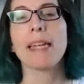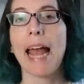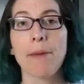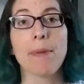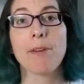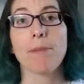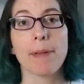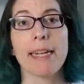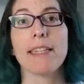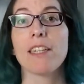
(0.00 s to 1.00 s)
can be
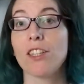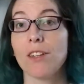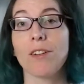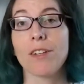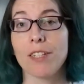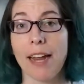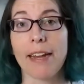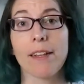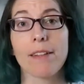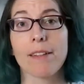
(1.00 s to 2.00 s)
replaced to suit your
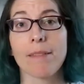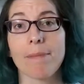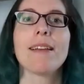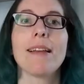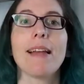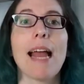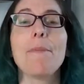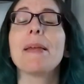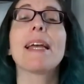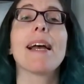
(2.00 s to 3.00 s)
style. And
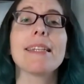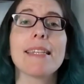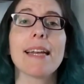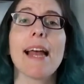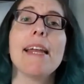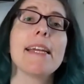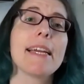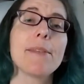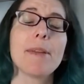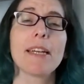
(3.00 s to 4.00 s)
because the Chaya
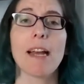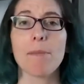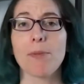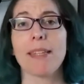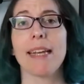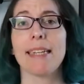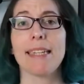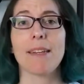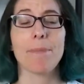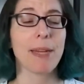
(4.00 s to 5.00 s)
Kismet comes with a
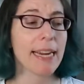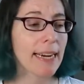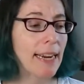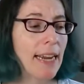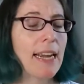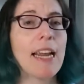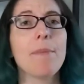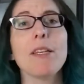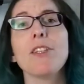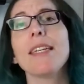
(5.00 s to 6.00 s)
decent plate, it
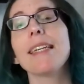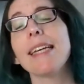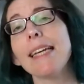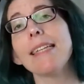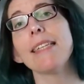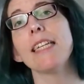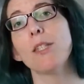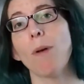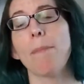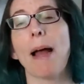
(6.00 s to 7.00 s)
means you can easily
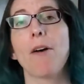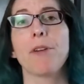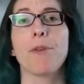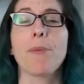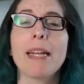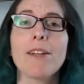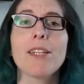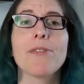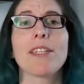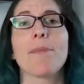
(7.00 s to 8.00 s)
swap out your
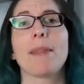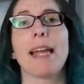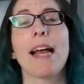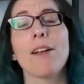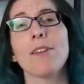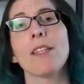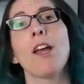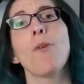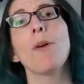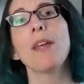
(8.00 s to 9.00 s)
wheels for something else
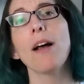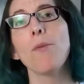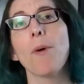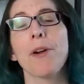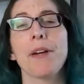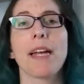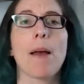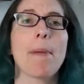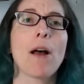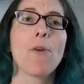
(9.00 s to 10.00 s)
without worrying
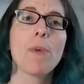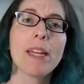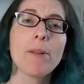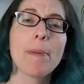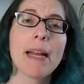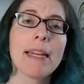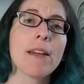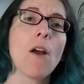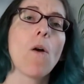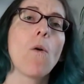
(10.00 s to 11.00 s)
about wheel bite
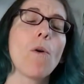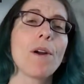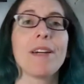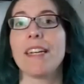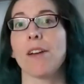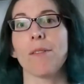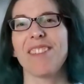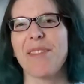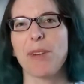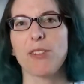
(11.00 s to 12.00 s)
or, you know,
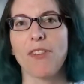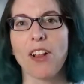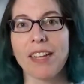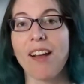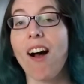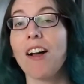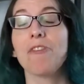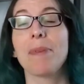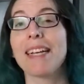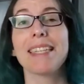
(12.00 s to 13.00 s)
them just falling off
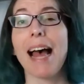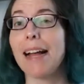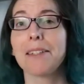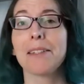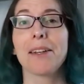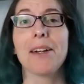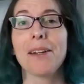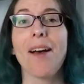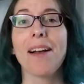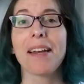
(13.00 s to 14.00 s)
because the axles
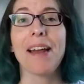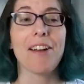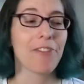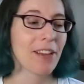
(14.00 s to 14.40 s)
aren't long enough.